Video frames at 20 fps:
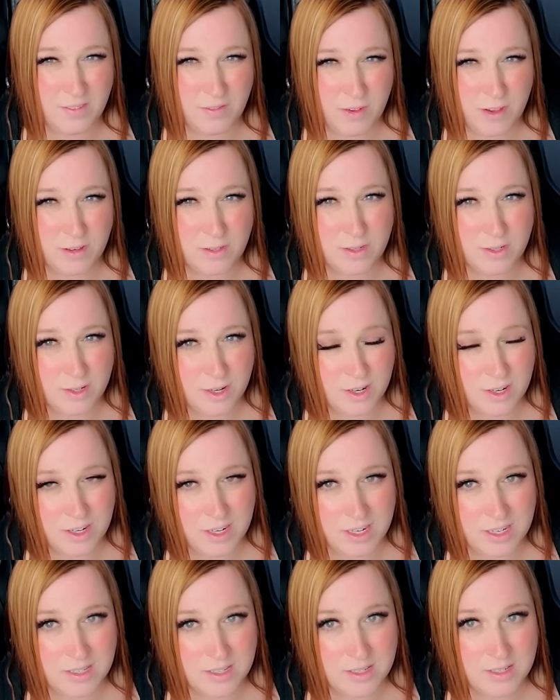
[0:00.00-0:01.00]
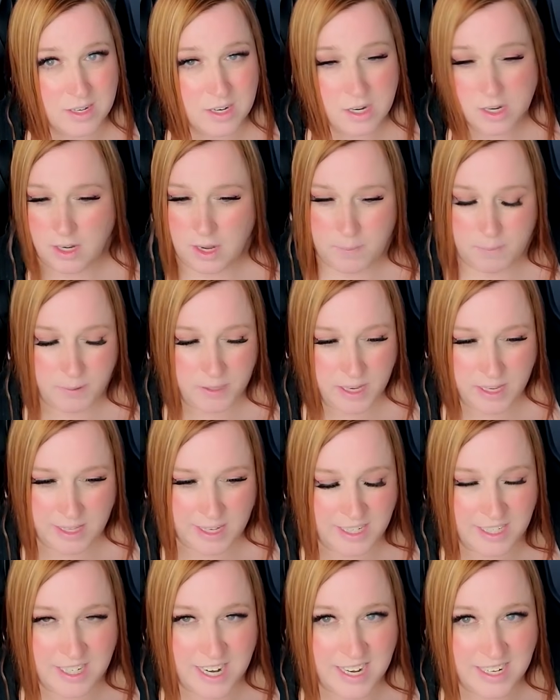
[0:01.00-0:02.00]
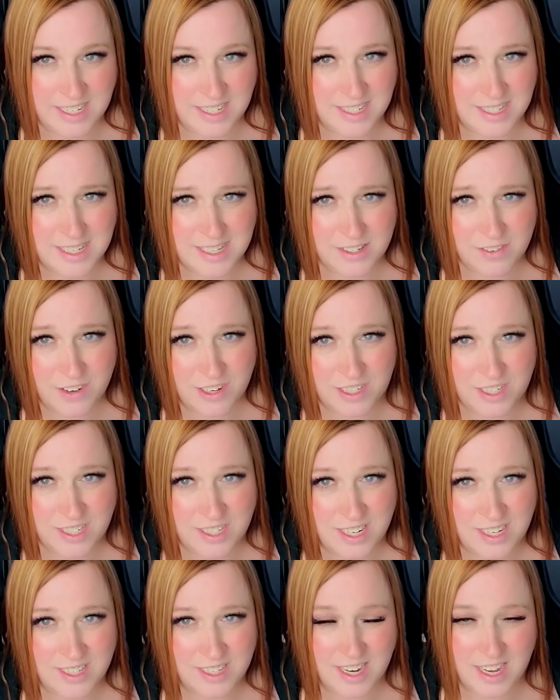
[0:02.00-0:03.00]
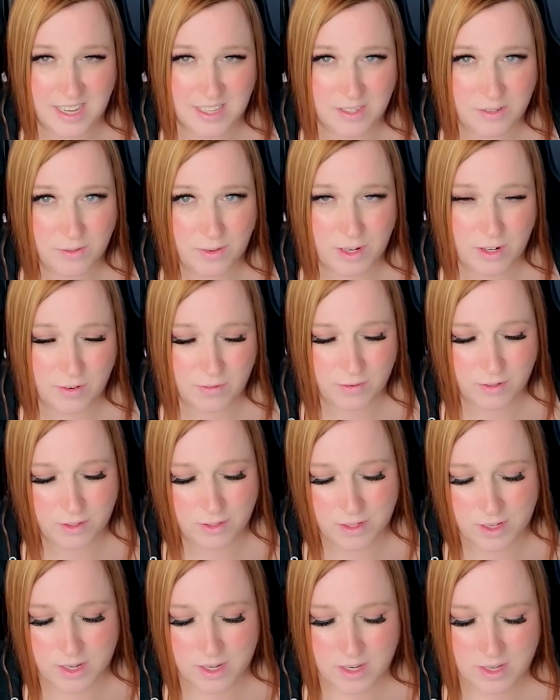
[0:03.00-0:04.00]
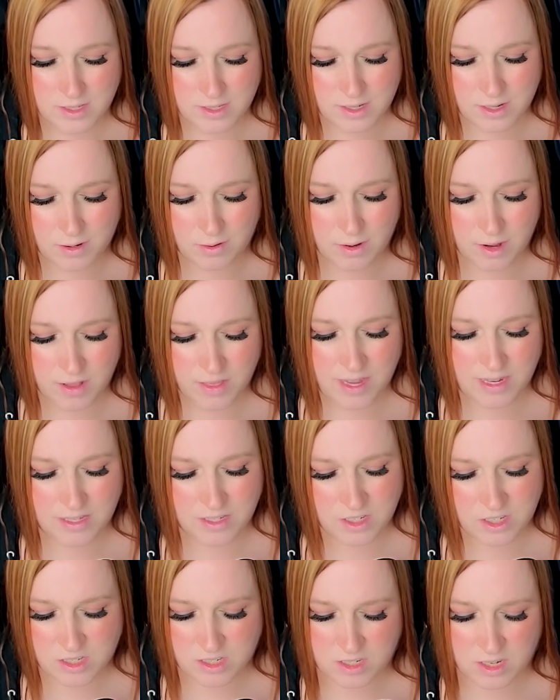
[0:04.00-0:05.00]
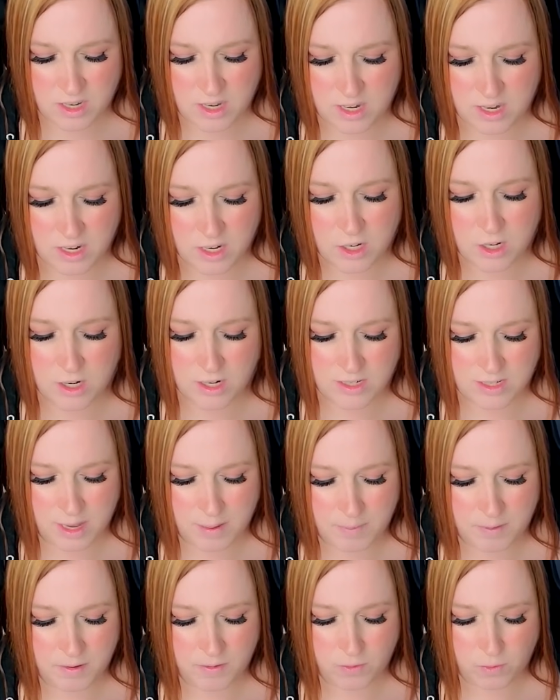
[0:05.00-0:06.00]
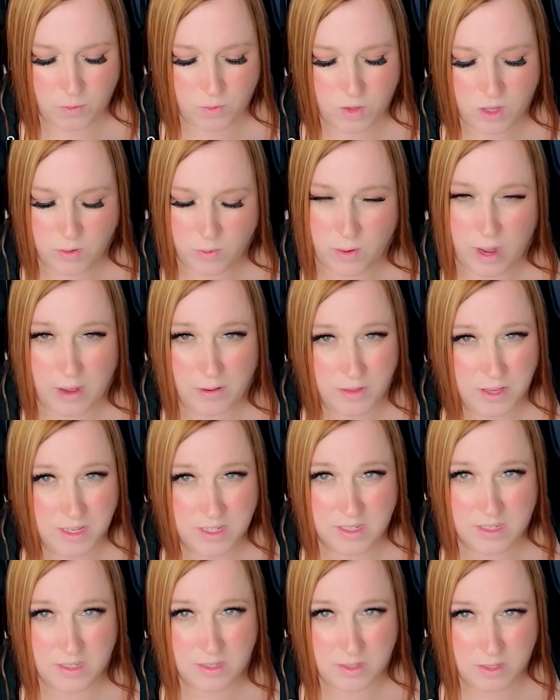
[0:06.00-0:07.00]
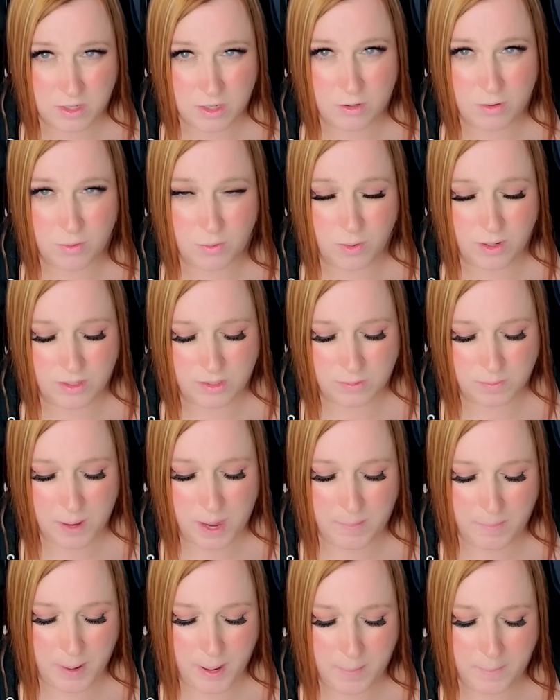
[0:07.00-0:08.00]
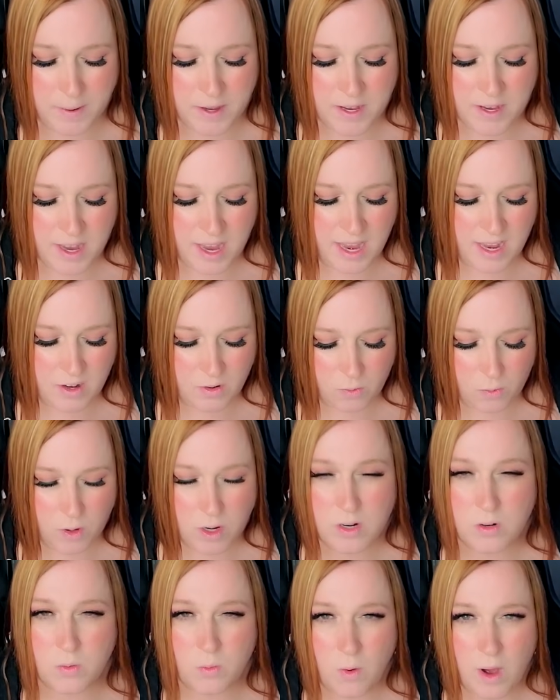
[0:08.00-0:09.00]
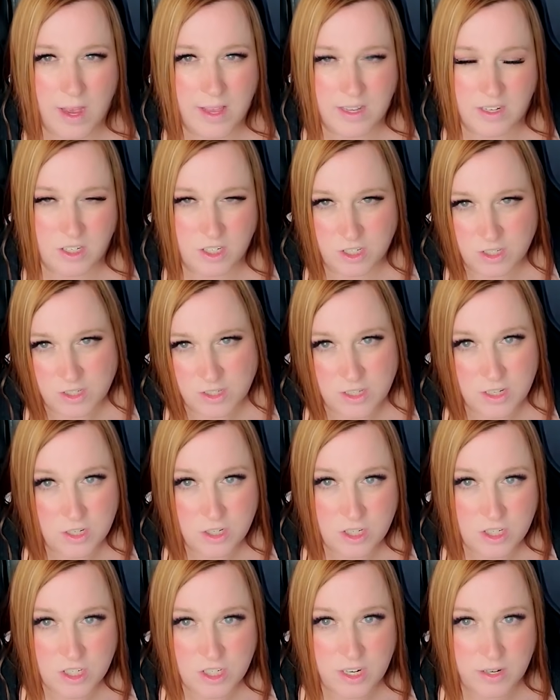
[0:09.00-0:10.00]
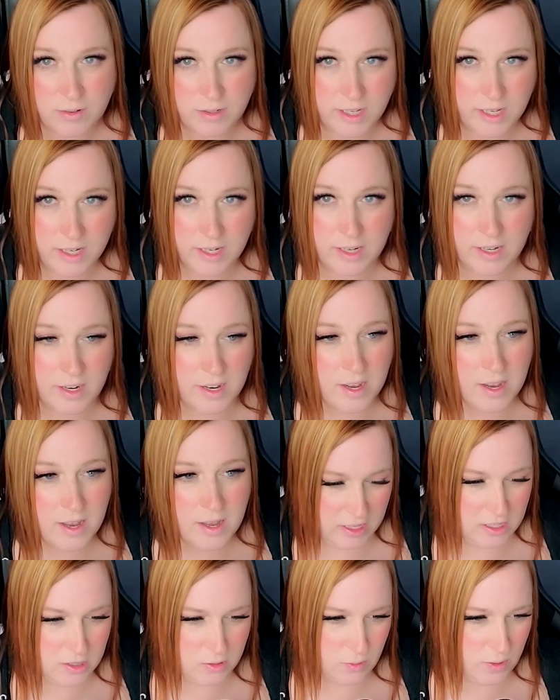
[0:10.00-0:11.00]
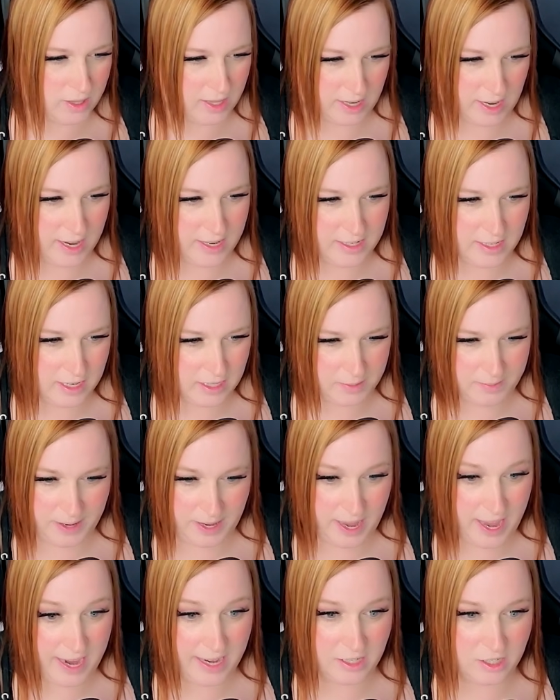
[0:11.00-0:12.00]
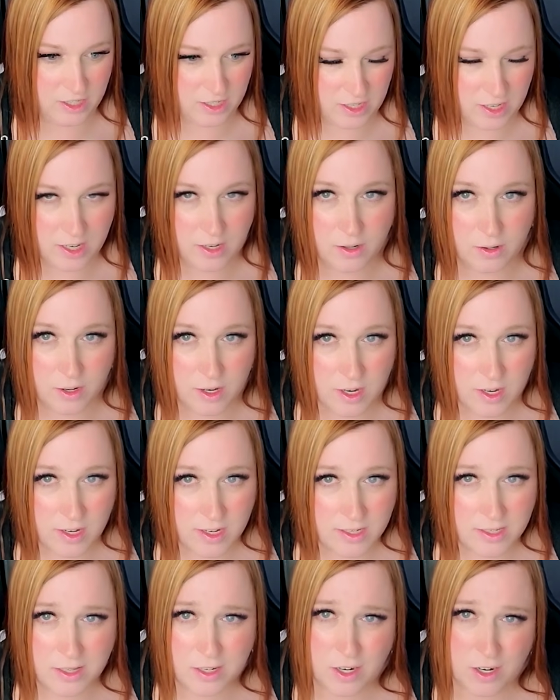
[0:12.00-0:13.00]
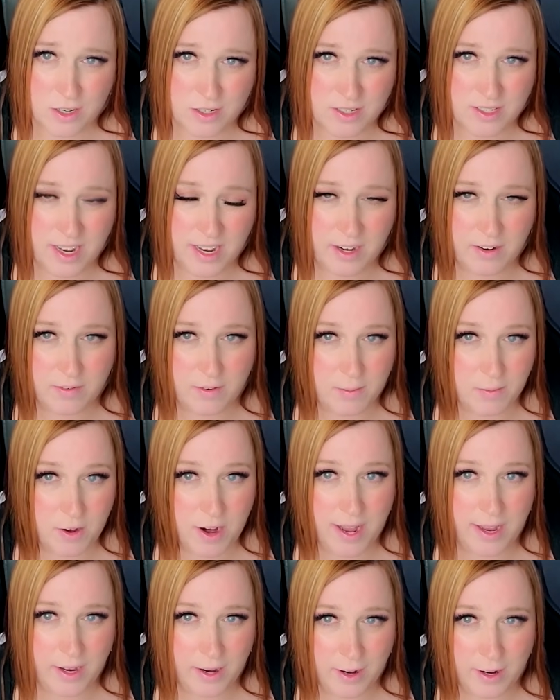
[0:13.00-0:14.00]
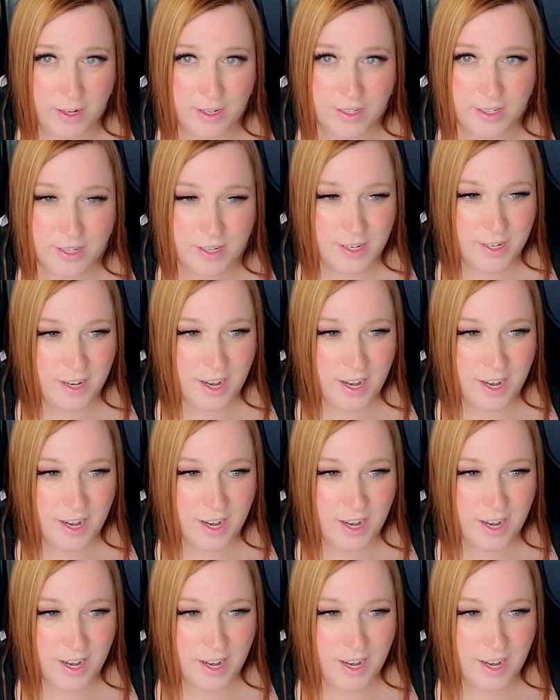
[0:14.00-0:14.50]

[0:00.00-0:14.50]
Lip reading: Infused Dark completely changes its functionality. It's wonderful. So that's just a good example of how these two ones pop up and why they're just generally good. And this is one thing I talked about ages ago. It's the Cursed NATO from Cragheart.